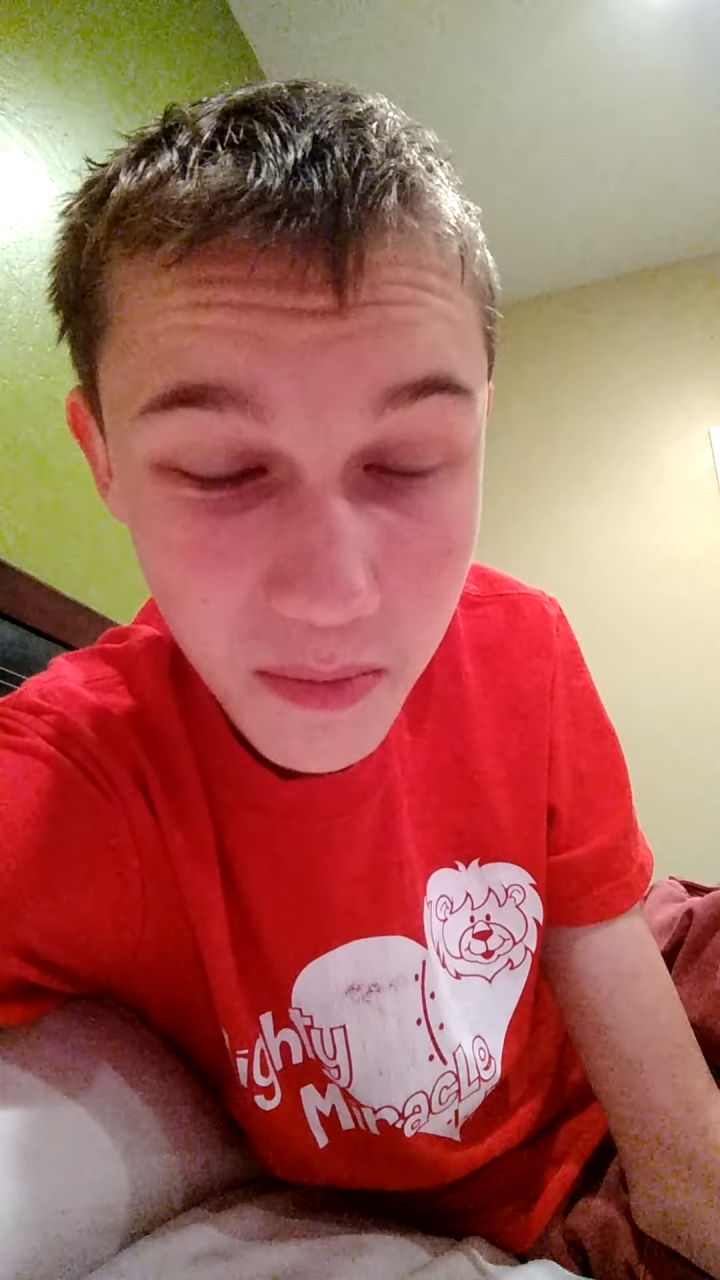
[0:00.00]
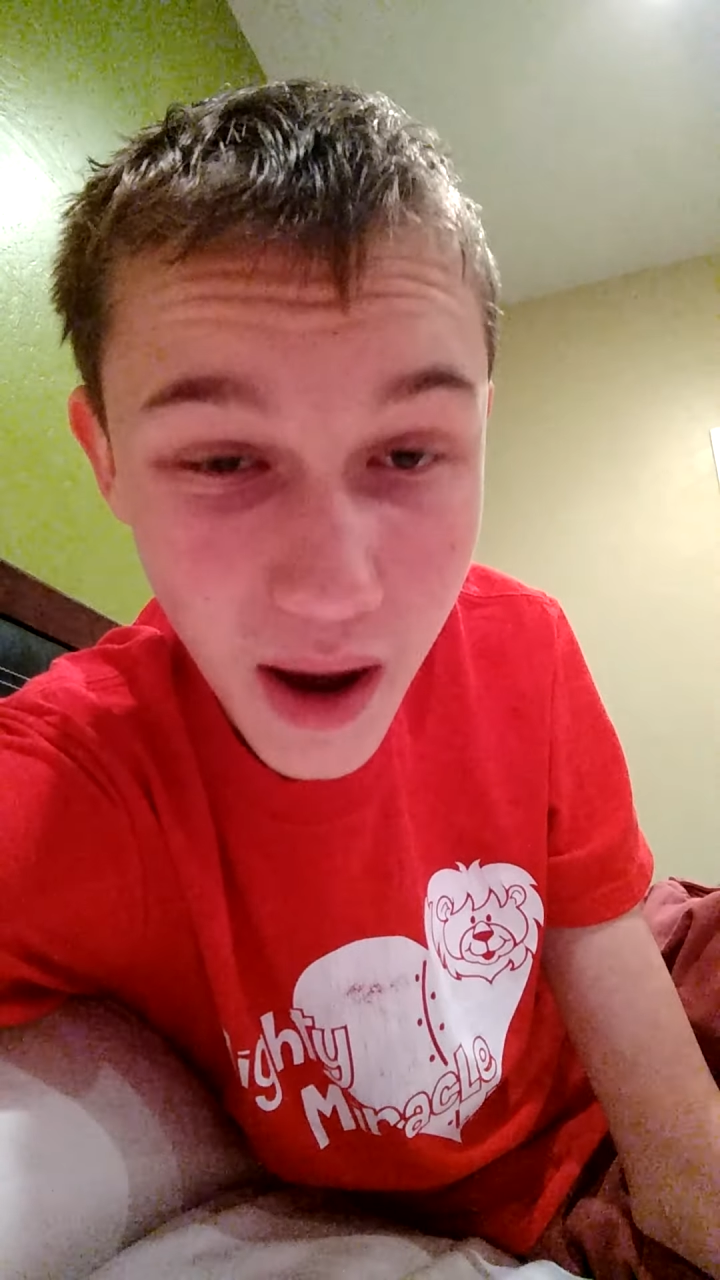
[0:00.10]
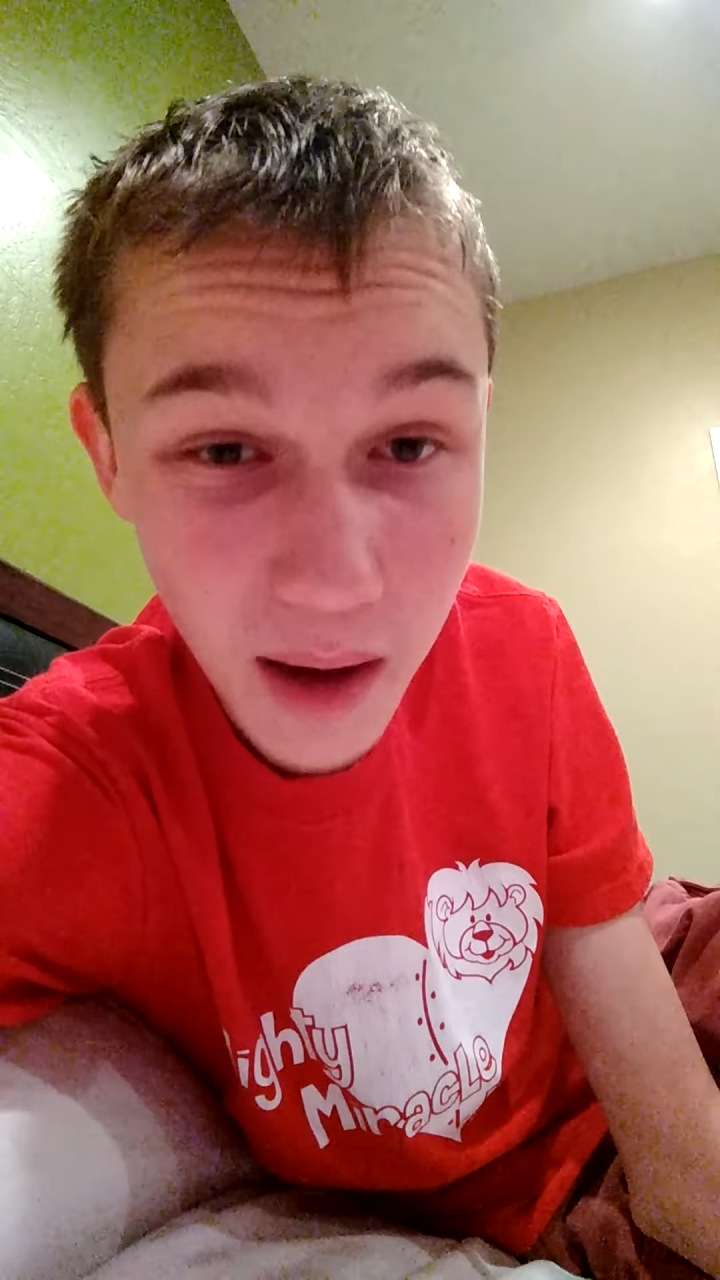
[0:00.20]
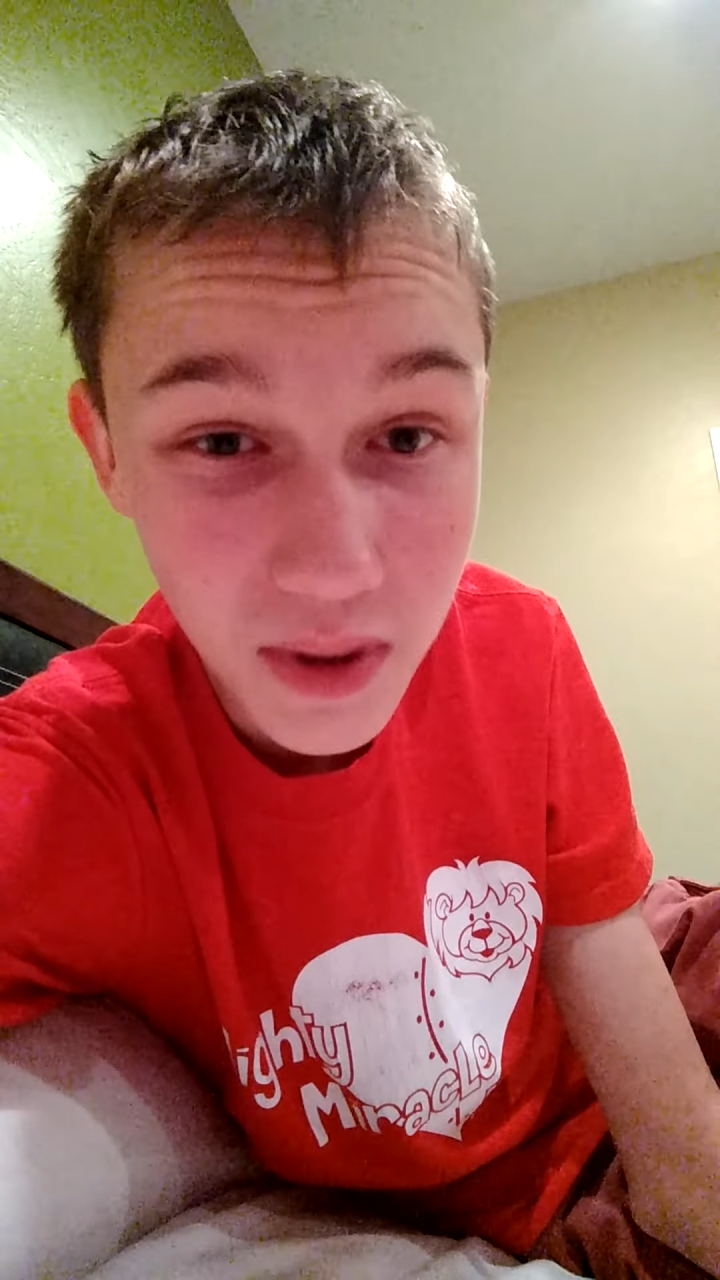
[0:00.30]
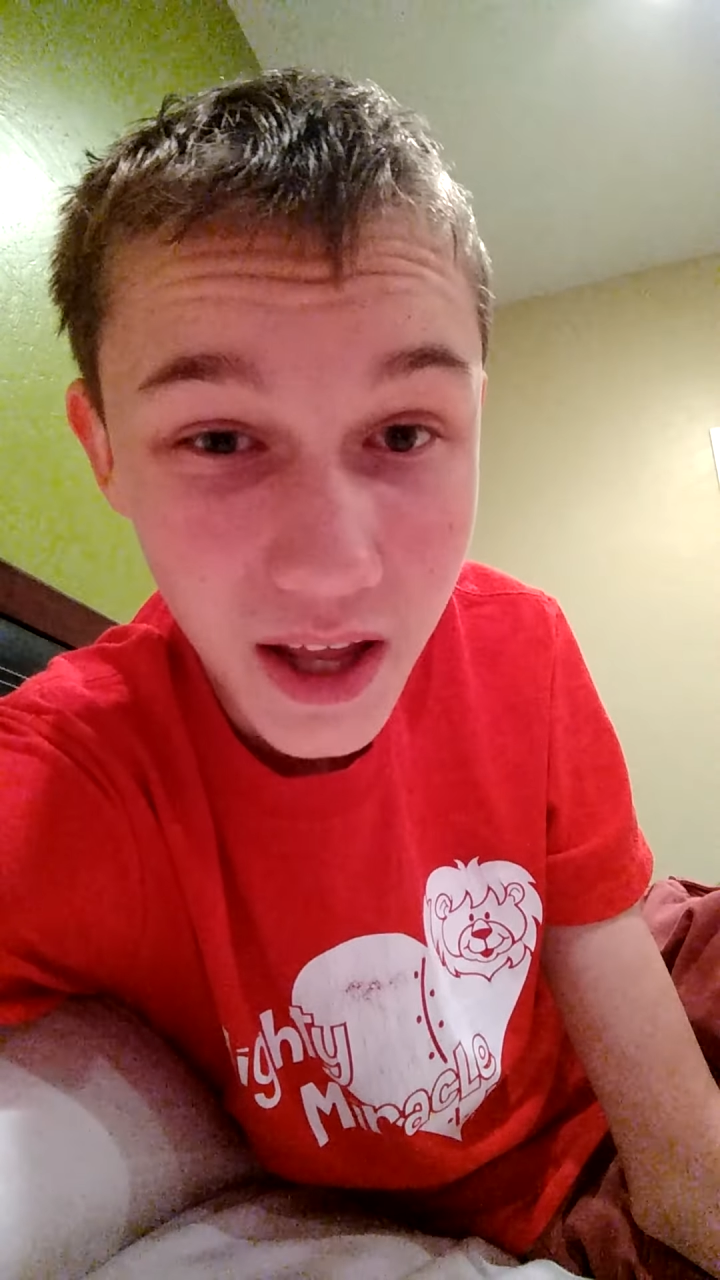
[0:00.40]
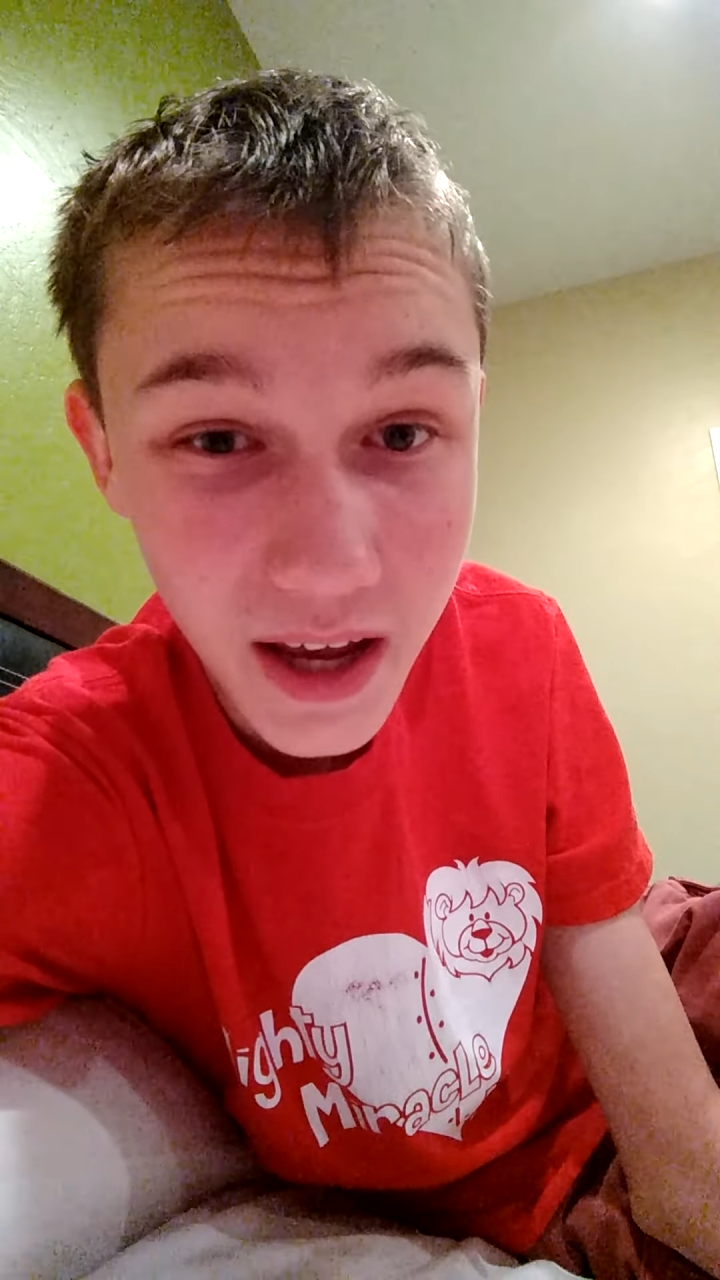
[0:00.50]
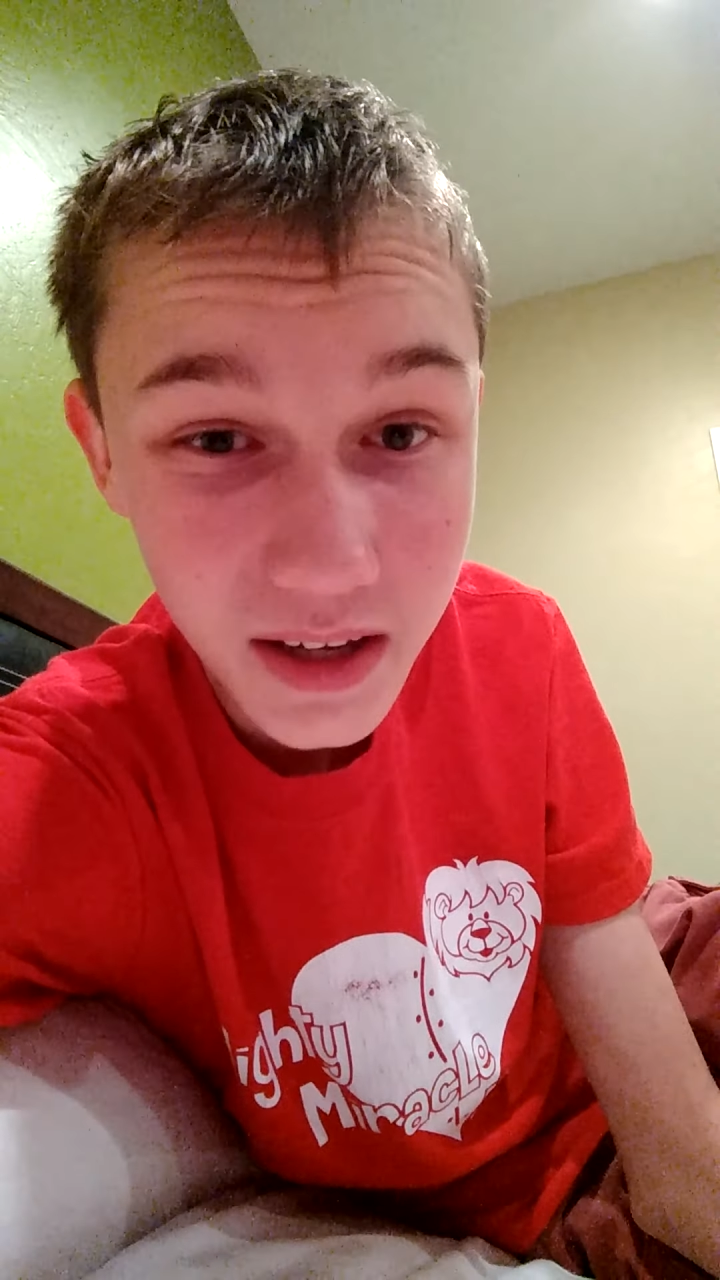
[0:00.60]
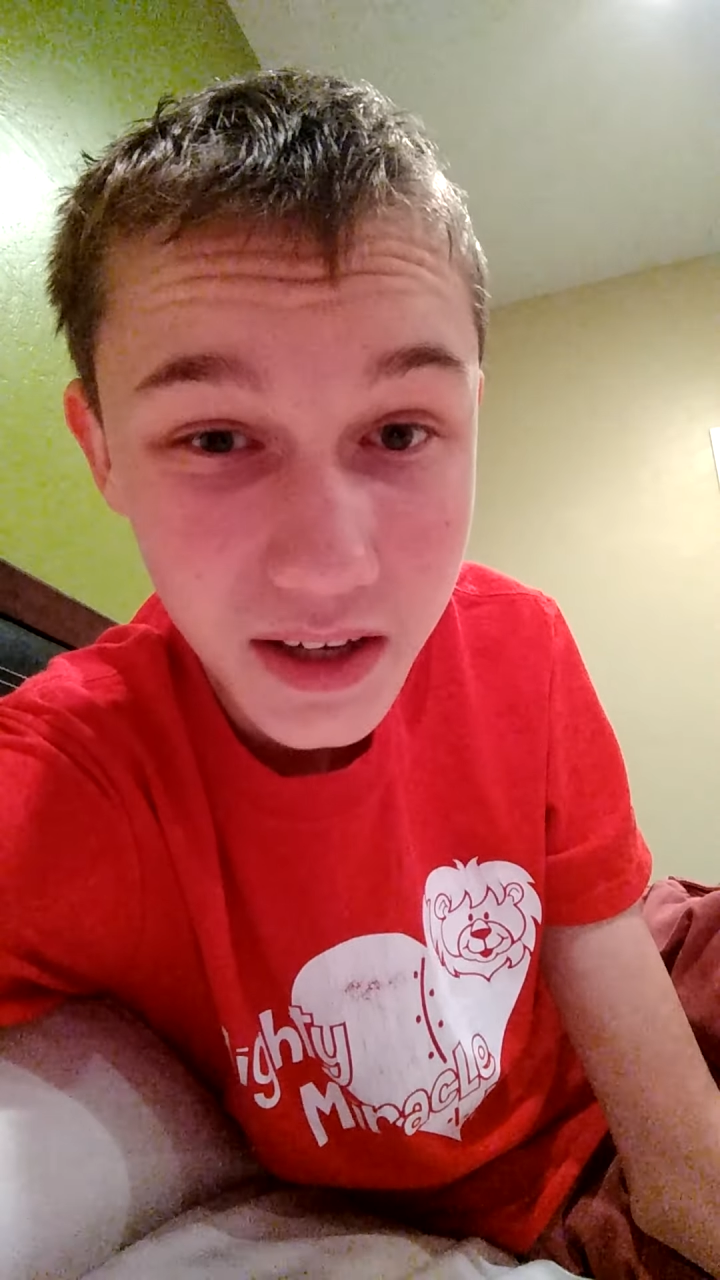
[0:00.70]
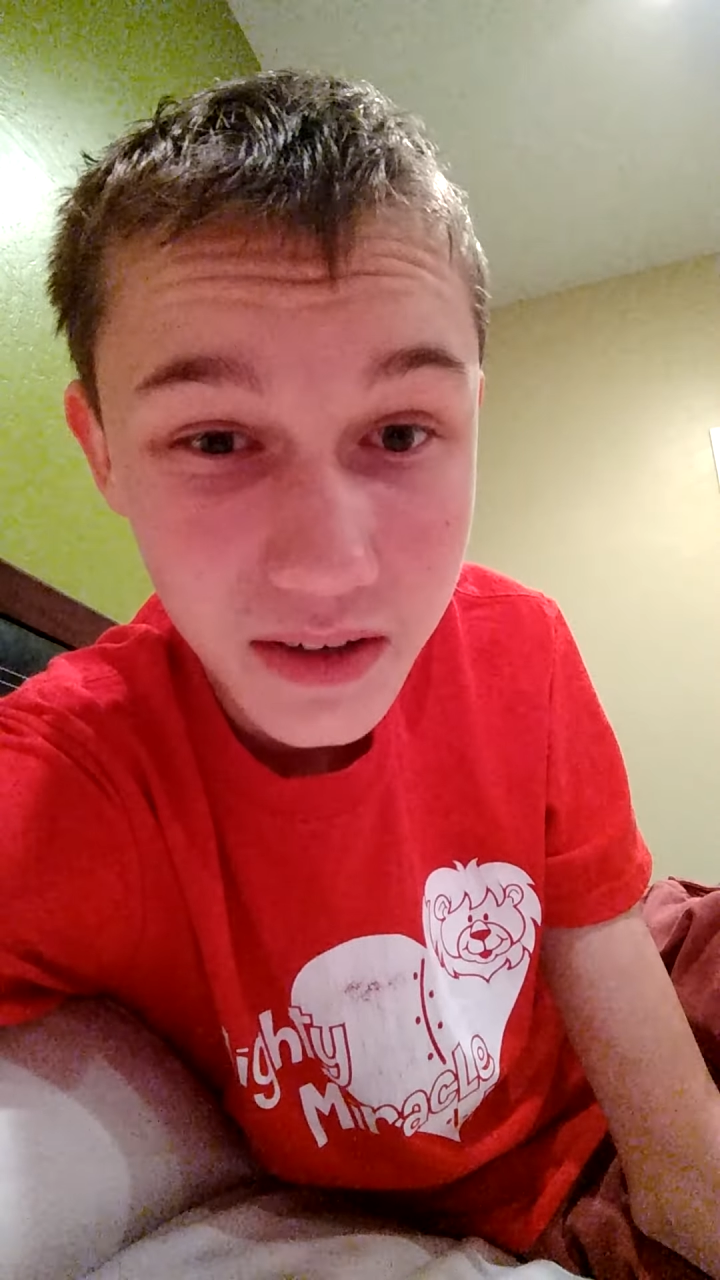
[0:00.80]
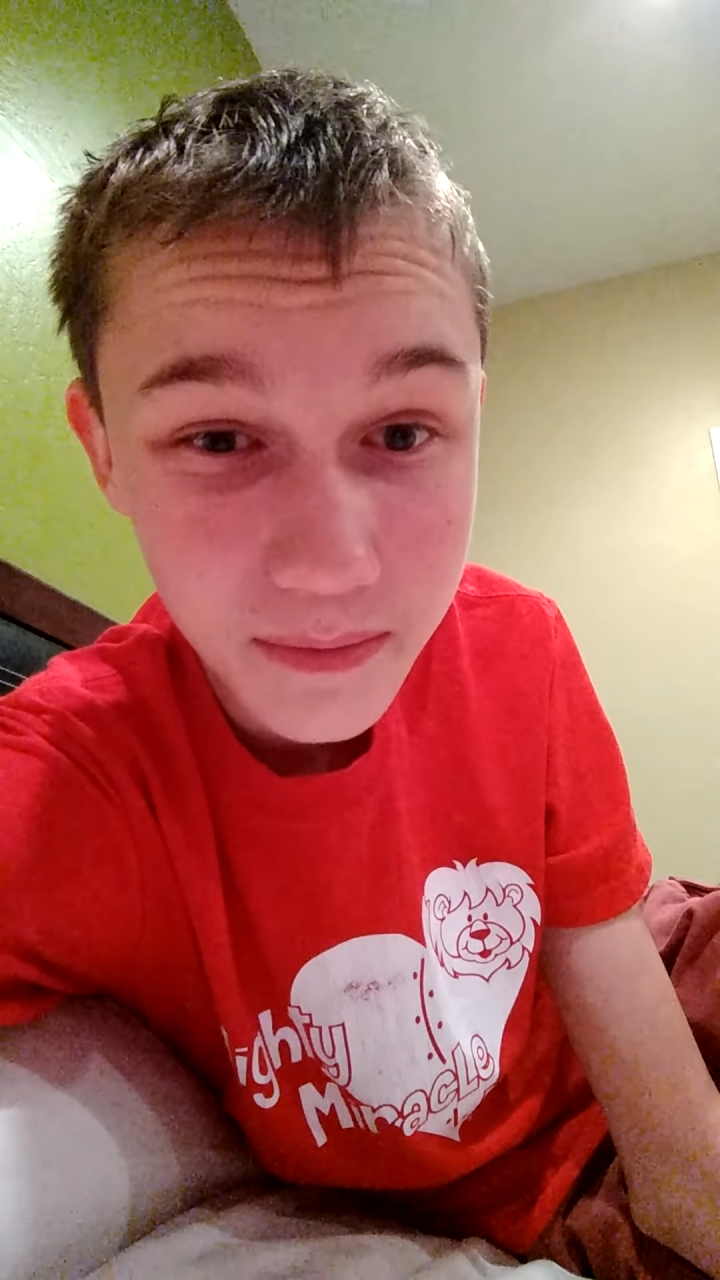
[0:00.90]

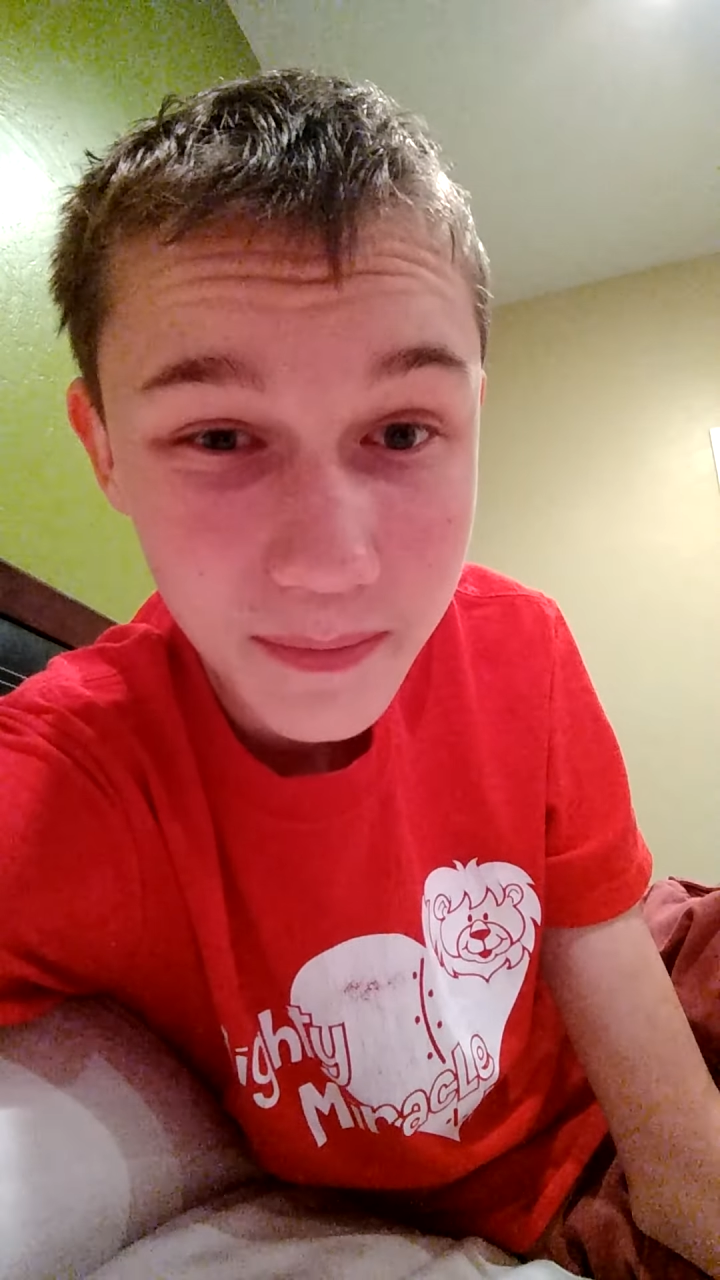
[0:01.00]
public.